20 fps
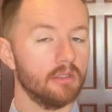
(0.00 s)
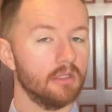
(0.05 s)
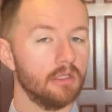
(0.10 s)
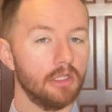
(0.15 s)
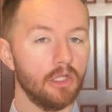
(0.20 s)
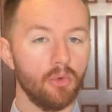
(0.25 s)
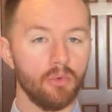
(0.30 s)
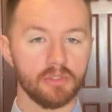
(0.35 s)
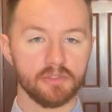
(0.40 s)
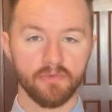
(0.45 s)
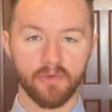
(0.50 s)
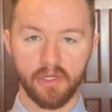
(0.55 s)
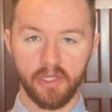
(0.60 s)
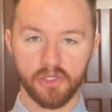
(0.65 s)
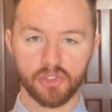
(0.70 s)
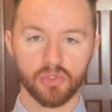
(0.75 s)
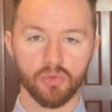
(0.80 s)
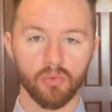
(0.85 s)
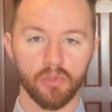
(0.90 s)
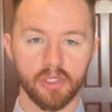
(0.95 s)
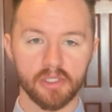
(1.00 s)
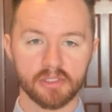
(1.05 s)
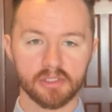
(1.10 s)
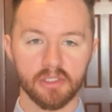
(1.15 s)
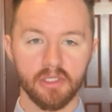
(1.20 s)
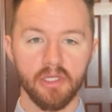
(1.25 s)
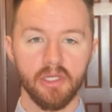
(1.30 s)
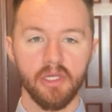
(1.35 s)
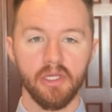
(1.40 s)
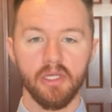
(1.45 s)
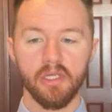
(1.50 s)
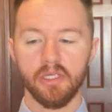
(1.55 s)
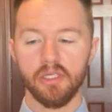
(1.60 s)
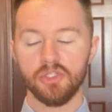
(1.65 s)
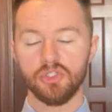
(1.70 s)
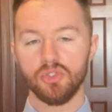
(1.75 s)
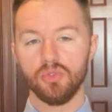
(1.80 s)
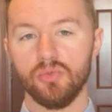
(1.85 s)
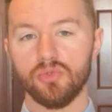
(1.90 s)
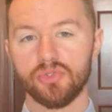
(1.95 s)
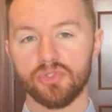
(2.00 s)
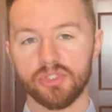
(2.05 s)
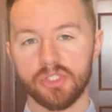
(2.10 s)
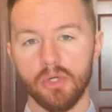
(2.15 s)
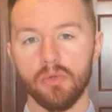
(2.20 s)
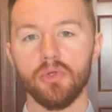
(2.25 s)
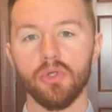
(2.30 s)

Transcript: Lowest financial risk is you sell